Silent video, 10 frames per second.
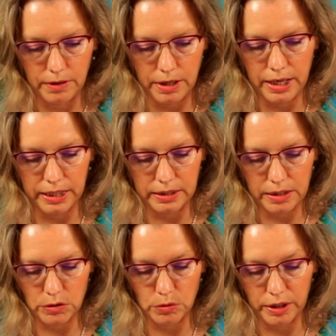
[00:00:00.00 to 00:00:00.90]
and it
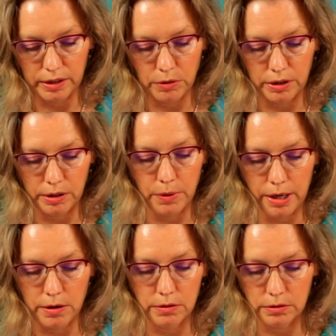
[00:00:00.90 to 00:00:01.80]
does really, really
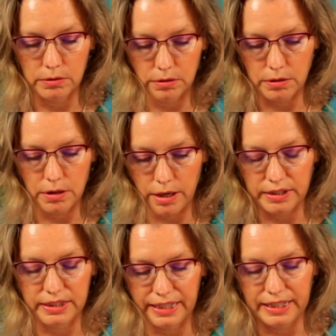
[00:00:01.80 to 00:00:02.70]
well
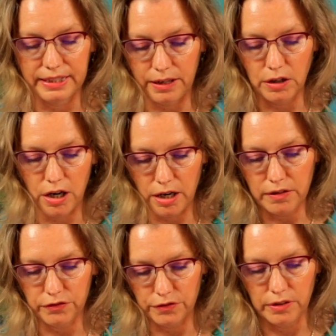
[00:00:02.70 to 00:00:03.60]
to get that
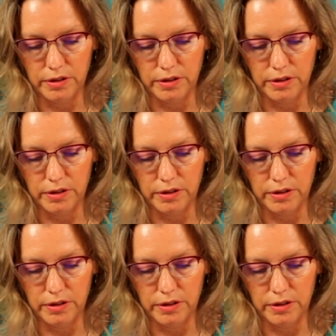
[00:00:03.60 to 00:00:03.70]
off.